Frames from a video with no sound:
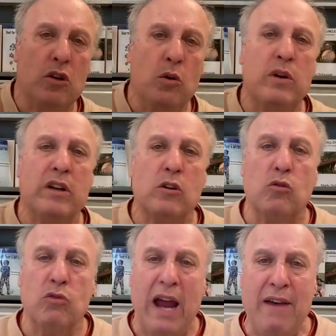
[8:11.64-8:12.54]
doing,
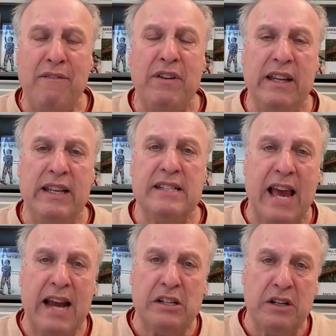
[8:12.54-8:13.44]
gravity is
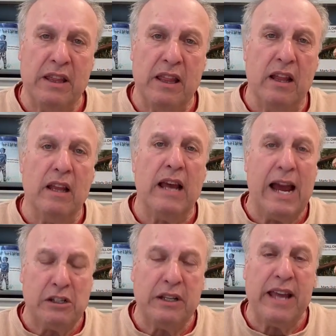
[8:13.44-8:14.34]

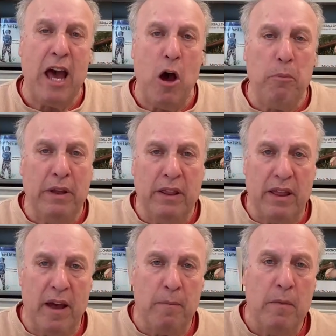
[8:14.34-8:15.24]
actually helping
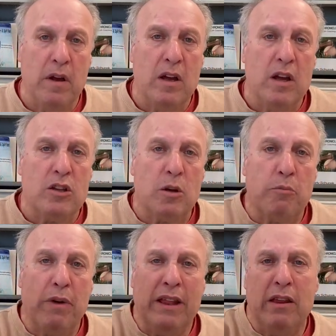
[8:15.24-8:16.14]
them to
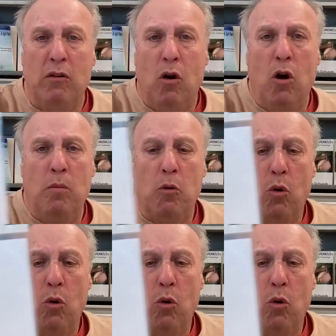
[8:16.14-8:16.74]
bring their arm